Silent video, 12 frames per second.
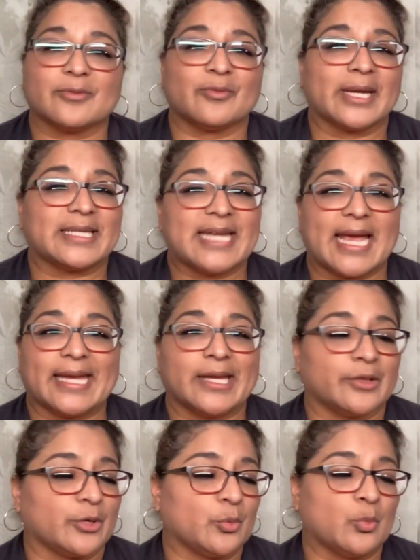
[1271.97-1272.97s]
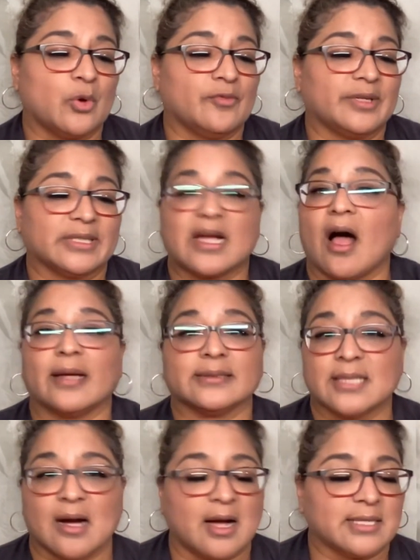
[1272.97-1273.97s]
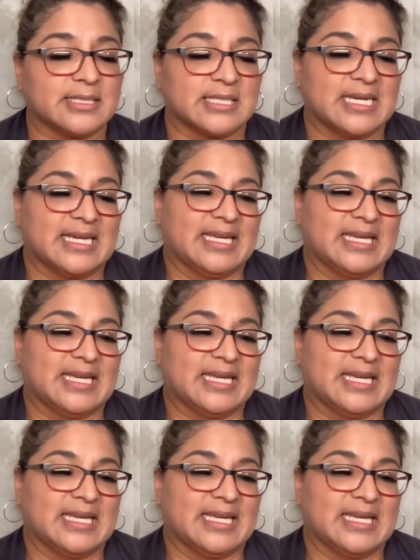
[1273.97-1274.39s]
rectangular woven cotton gauze